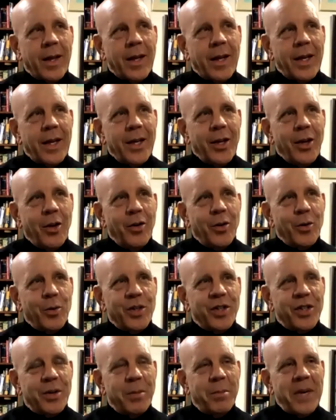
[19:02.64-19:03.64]
There
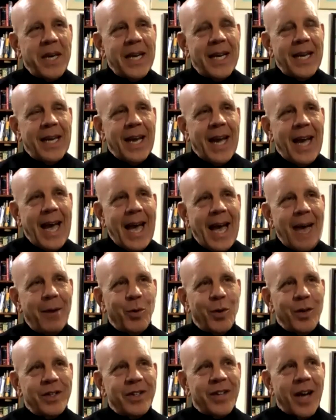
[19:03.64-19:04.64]
was a meeting I had
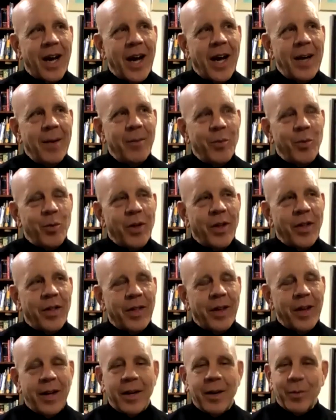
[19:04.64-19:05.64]
one time with
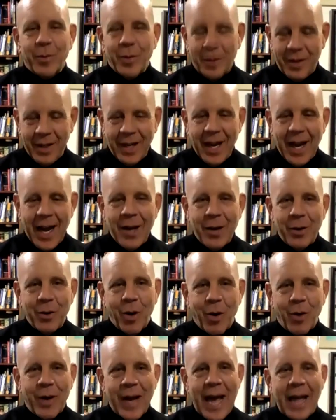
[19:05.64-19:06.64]
the guy who
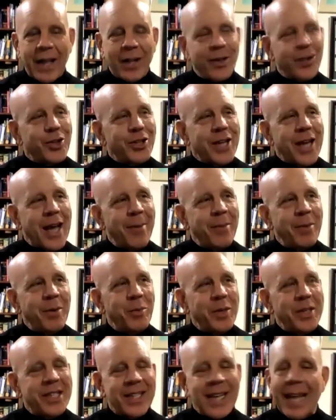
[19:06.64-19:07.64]
owned Atlas Gem, and
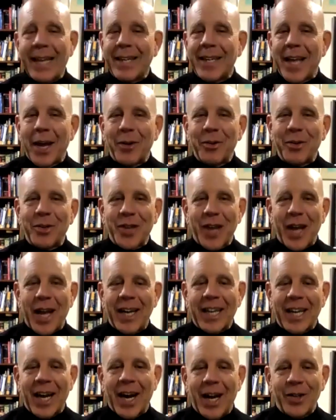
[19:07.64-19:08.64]
we sat down to sign
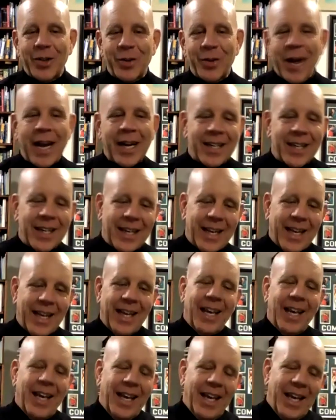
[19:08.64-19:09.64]
a contract, and
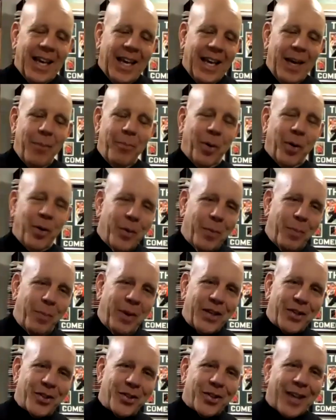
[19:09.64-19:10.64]
he pulled a
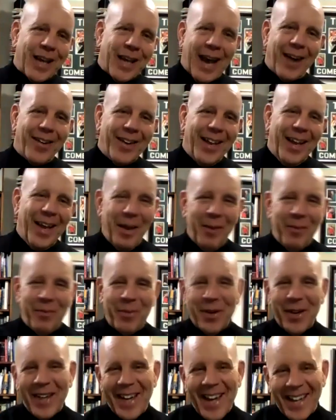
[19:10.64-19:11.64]
pistol out and
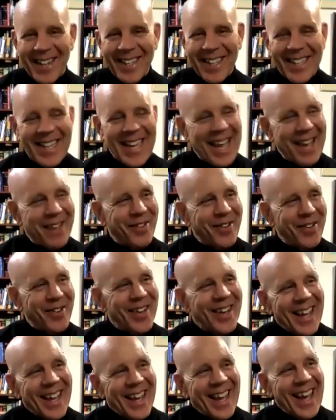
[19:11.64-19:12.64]
put it on the table,
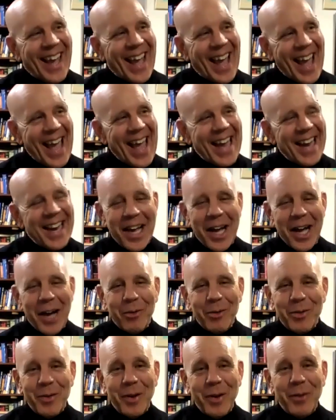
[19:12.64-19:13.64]
and
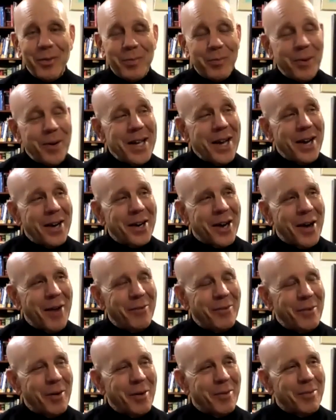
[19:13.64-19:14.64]
it was pretty
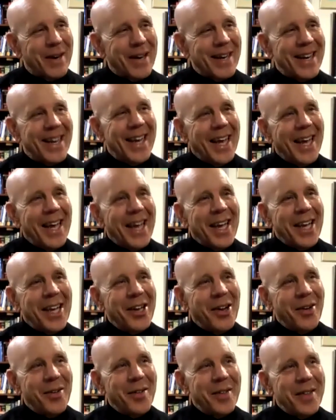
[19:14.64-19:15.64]
uncomfortable. But
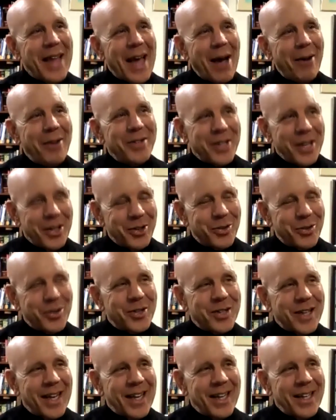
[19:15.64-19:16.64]
that was
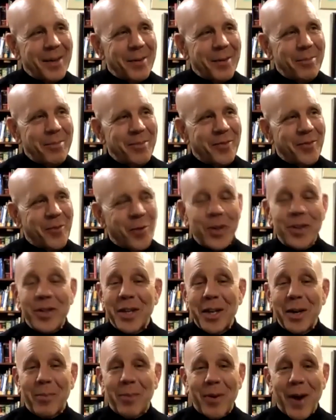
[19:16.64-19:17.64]
interesting.
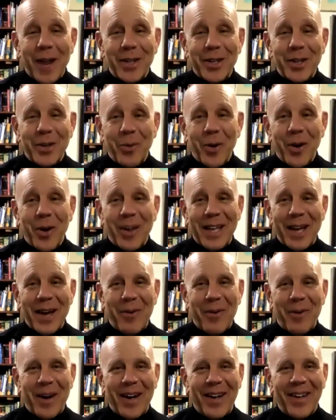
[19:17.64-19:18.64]
Fortunately, the project worked
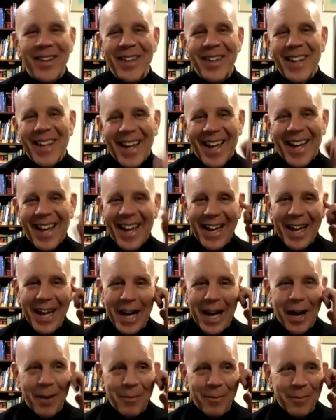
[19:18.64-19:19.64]
out well. I
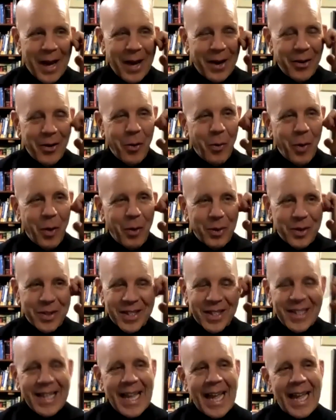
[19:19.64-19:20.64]
don't know what was
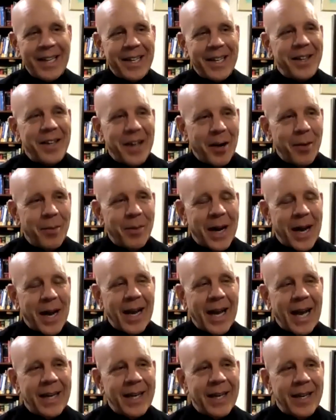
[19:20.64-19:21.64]
intended there, but
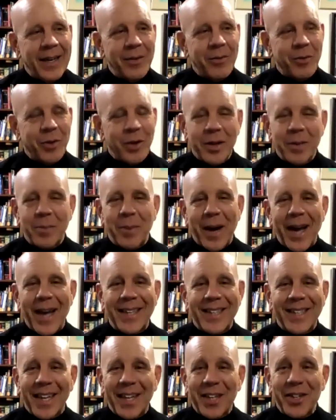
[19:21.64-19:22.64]
I didn't really buy a
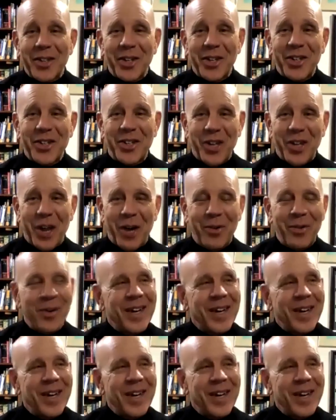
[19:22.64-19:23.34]
ticket to the show.